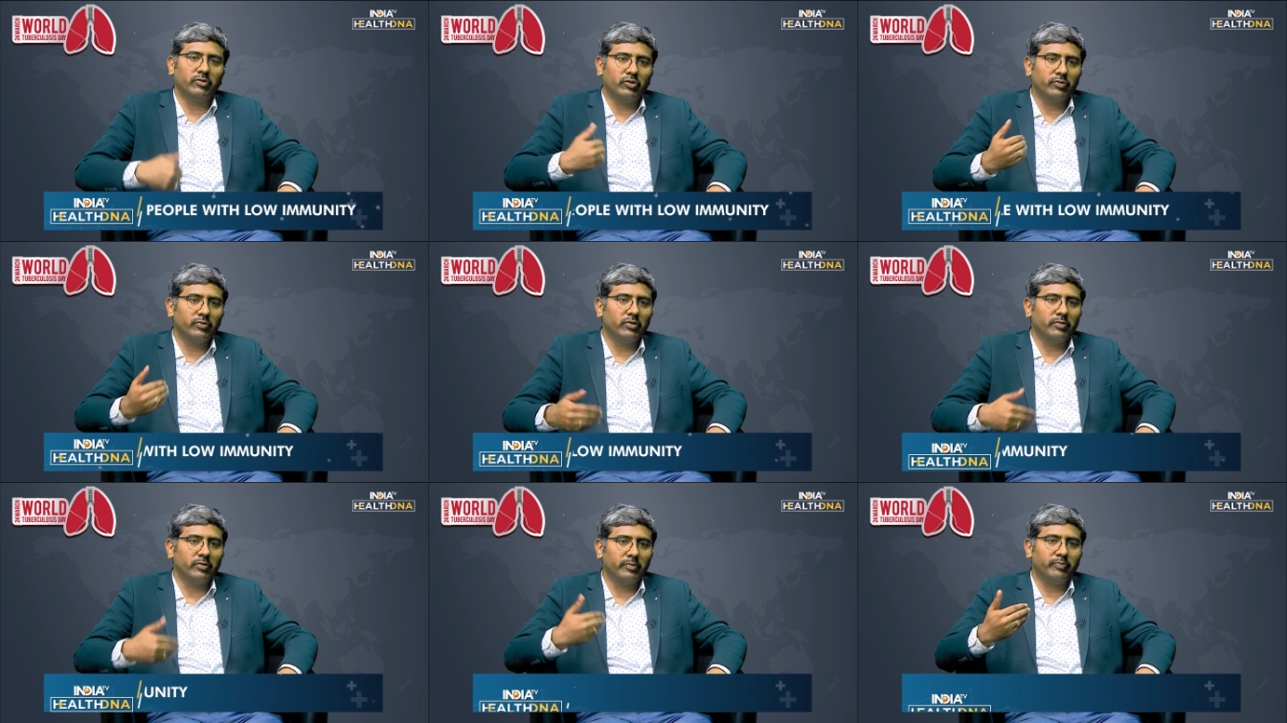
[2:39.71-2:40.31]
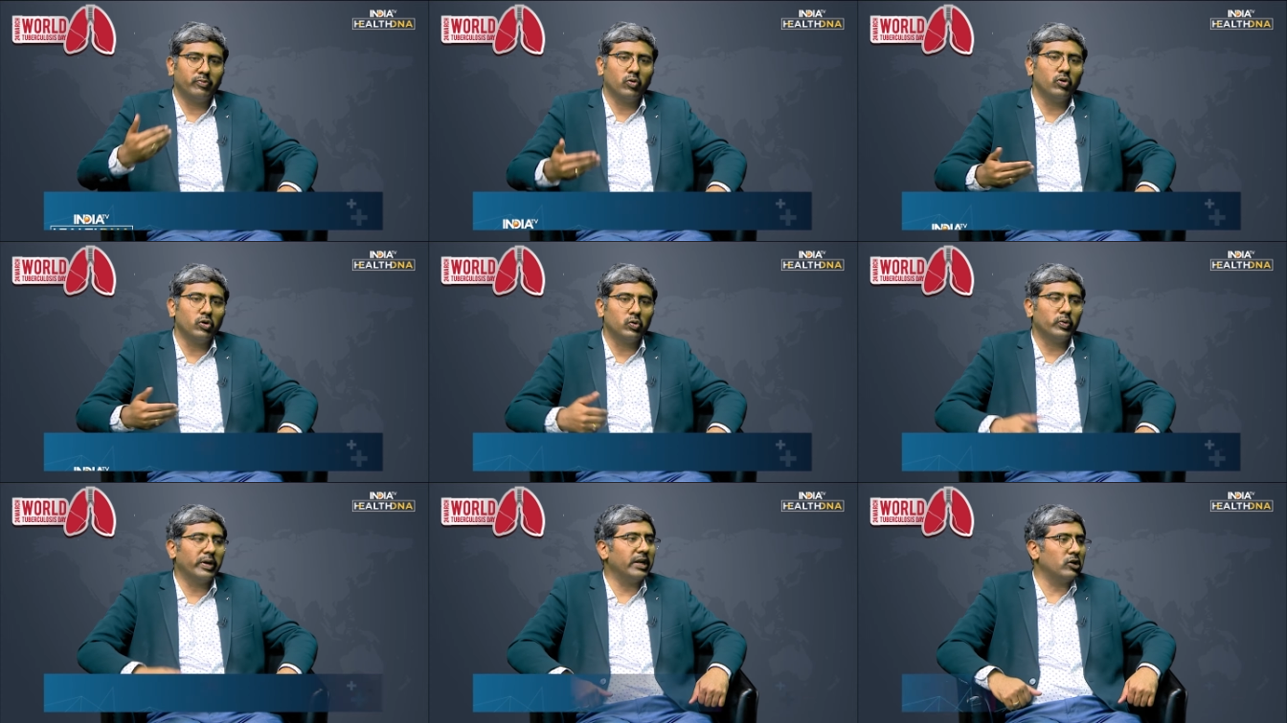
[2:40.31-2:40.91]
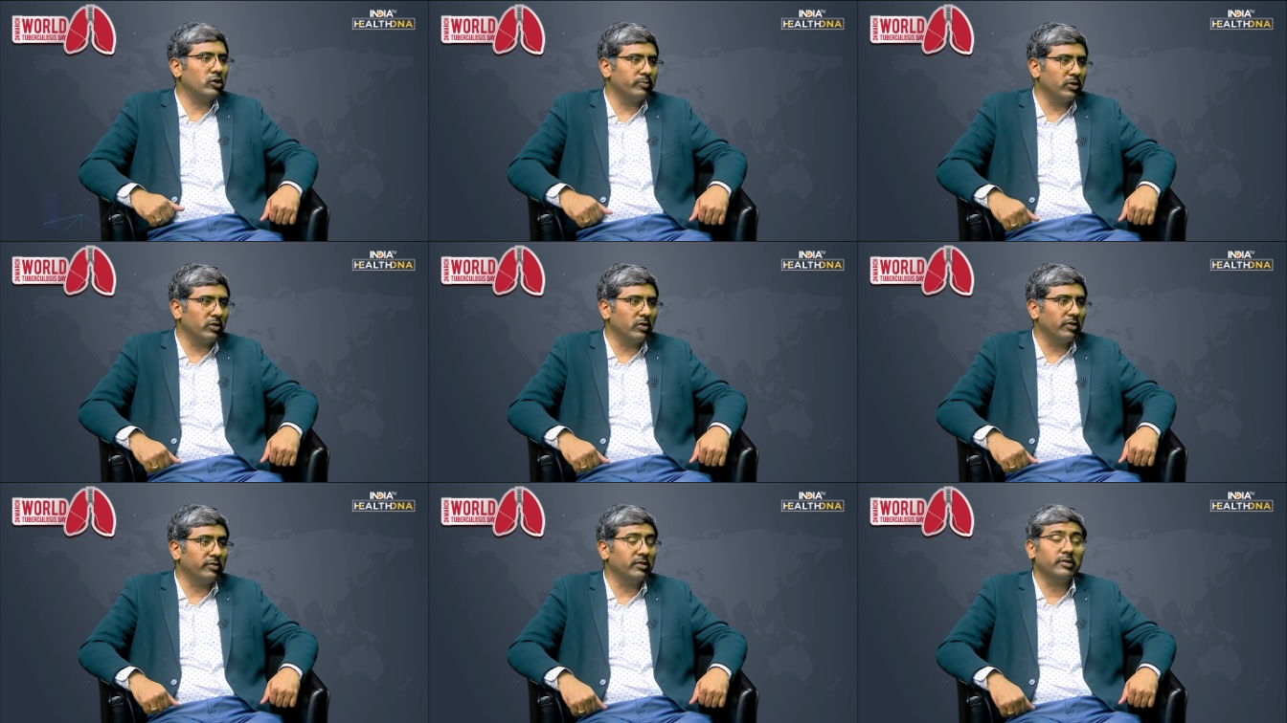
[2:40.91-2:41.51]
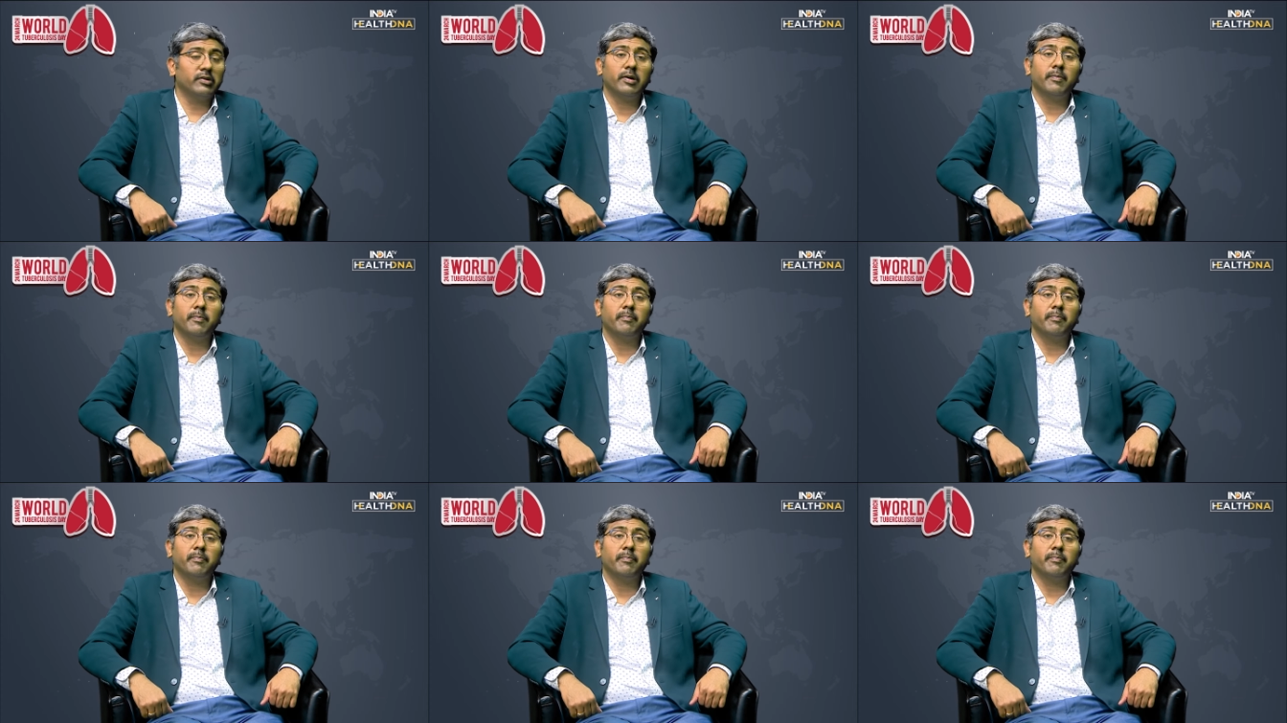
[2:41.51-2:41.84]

to, uh, prone to get tuberculosis.